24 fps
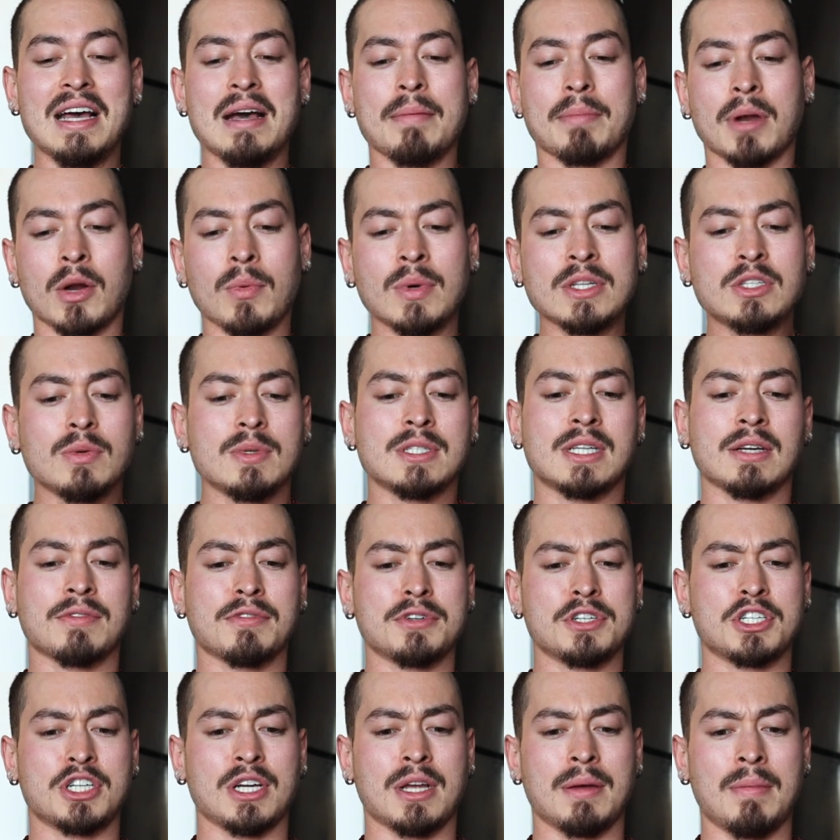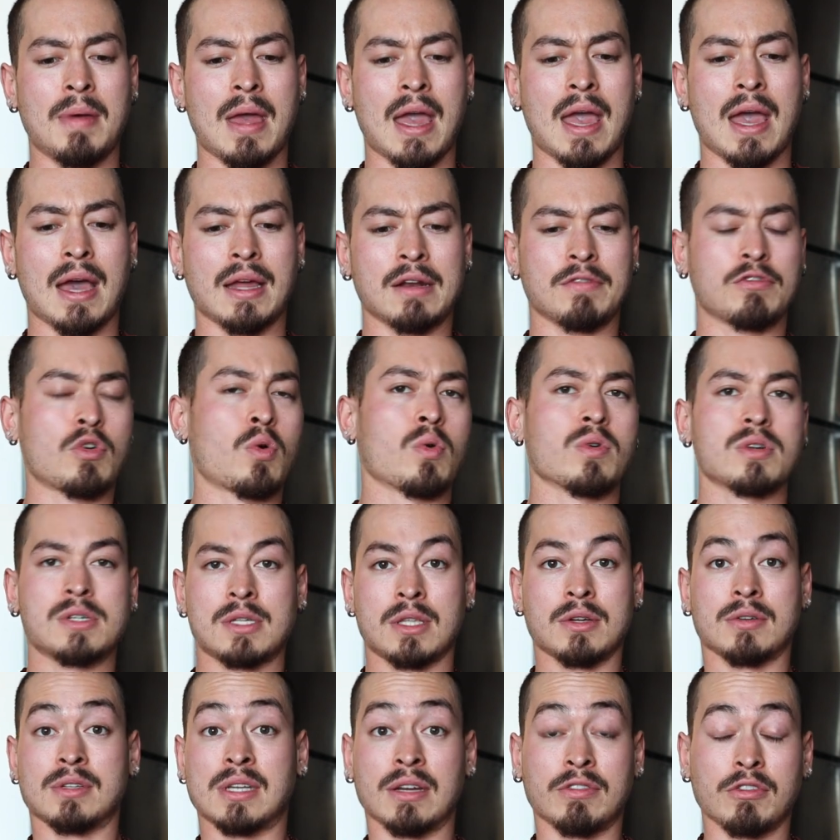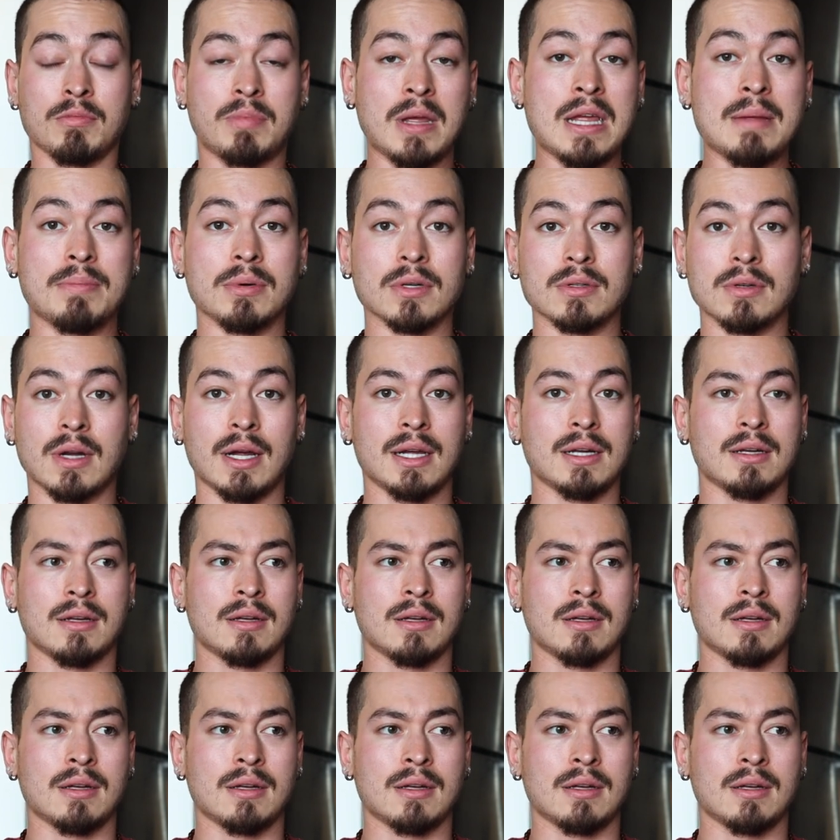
But I went to a different gym and of course they're different people, right?